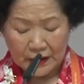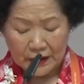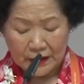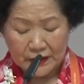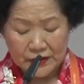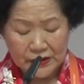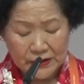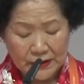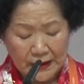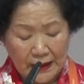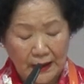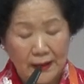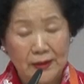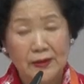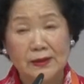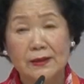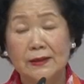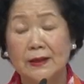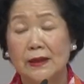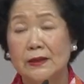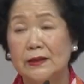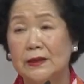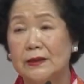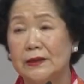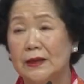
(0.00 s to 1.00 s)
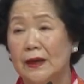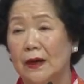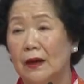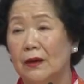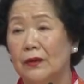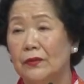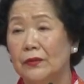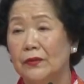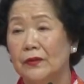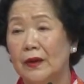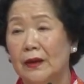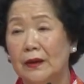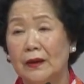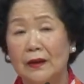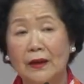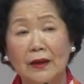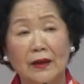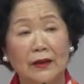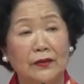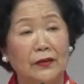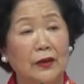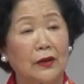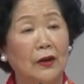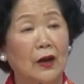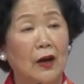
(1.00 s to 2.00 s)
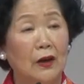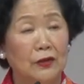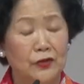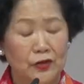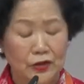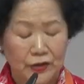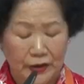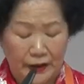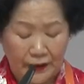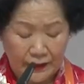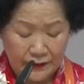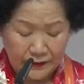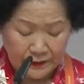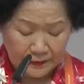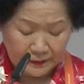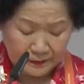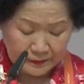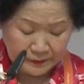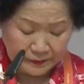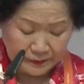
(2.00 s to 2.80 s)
is as set down in the contract?